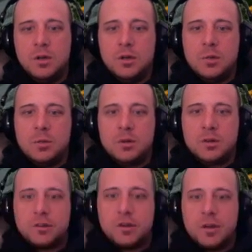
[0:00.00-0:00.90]
Oh,
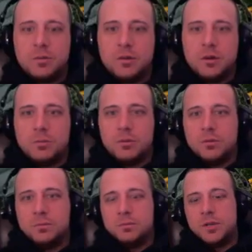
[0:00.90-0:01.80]
Heroic Strike. Oh,
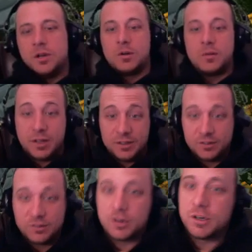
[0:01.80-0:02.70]
boom. You know what I mean? Like, this
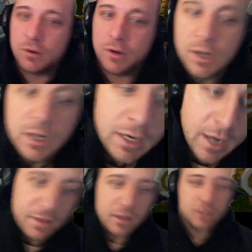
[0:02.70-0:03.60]
is all you're doing. And then